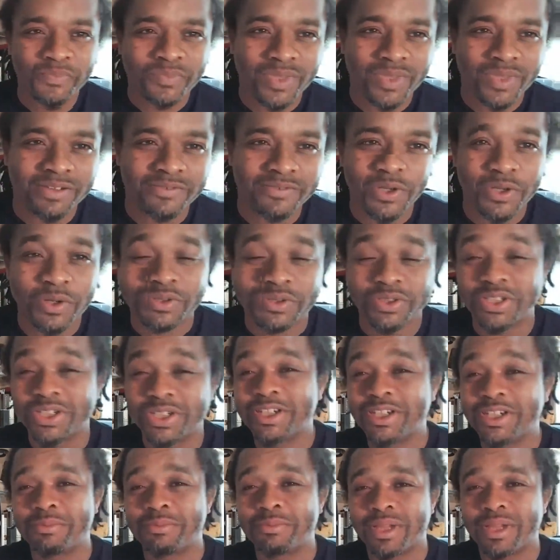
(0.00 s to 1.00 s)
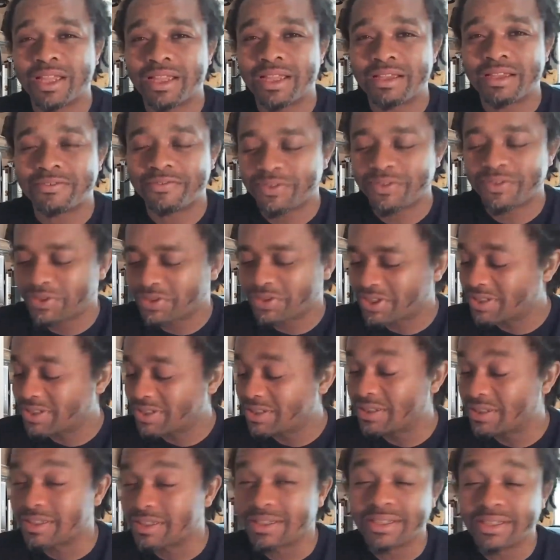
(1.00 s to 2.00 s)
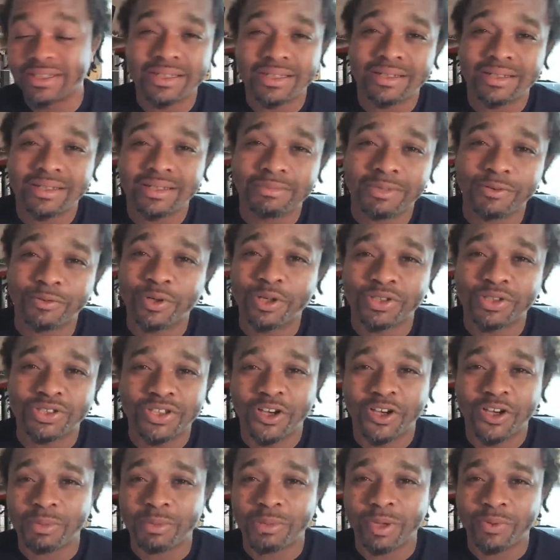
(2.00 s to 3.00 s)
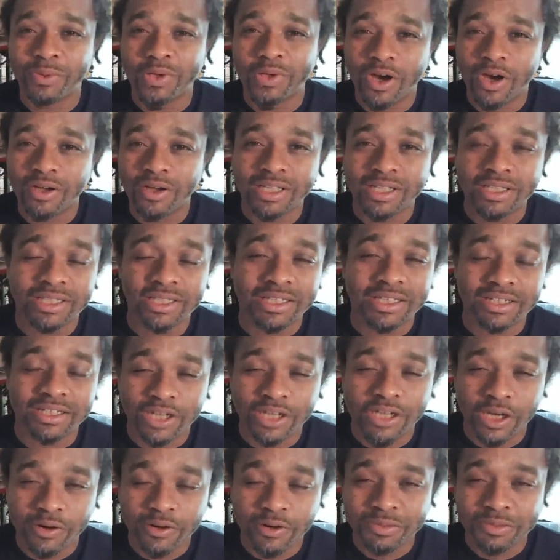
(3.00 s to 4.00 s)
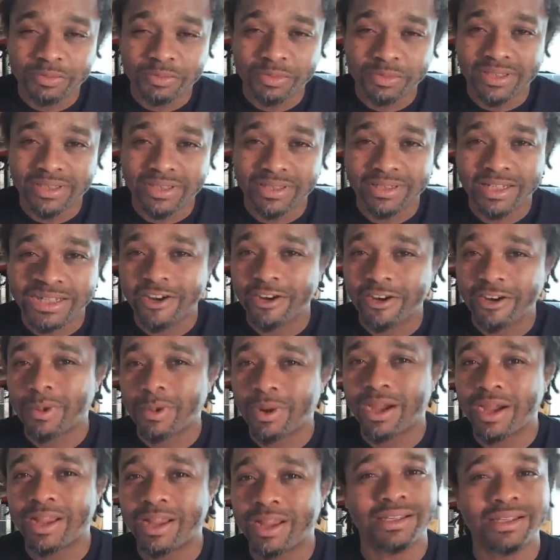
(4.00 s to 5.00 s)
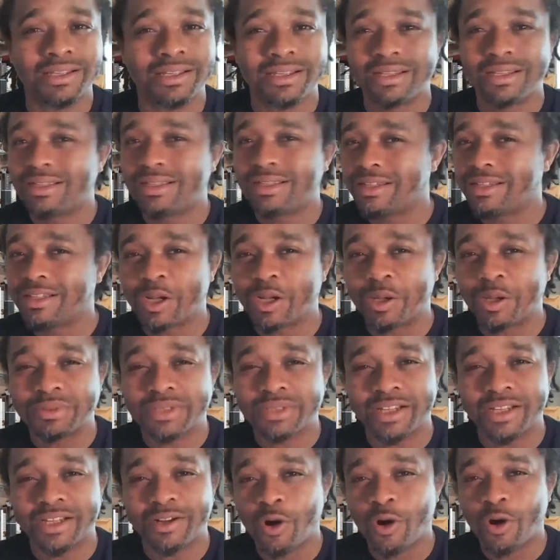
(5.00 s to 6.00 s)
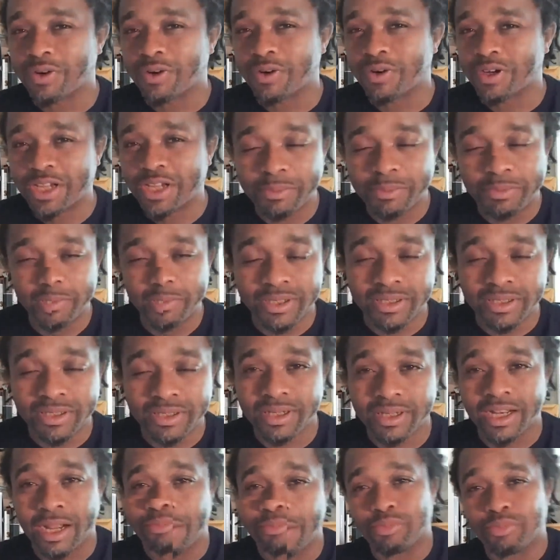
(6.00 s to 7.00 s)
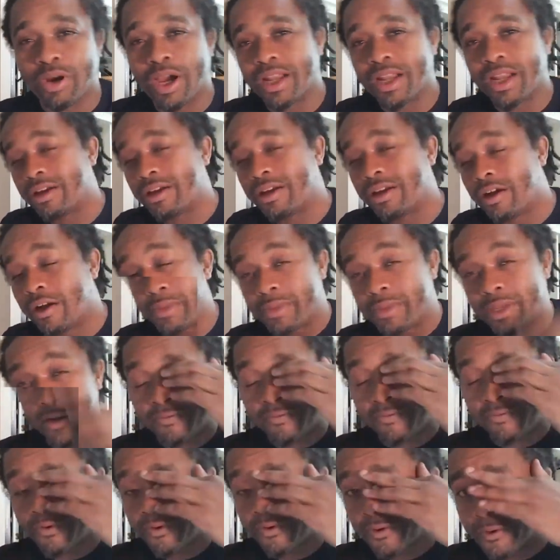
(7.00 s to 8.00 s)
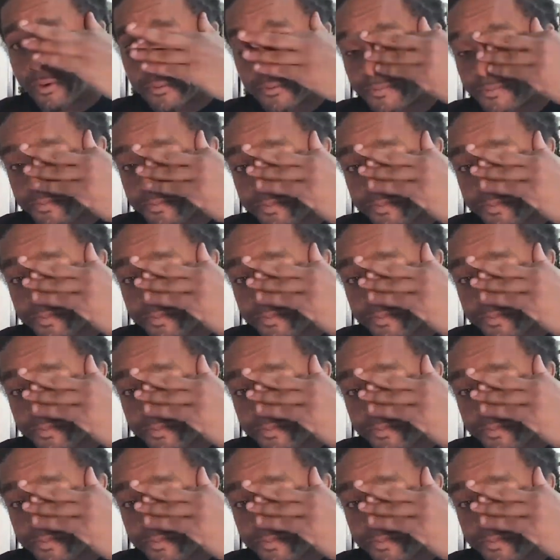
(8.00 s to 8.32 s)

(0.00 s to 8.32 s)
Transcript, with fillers: Feels good, man. Feels good. But real talk, man, we all need the encouragement. Everybody, you know what I'm saying, overcoming. And I'm proud of y'all, man, for,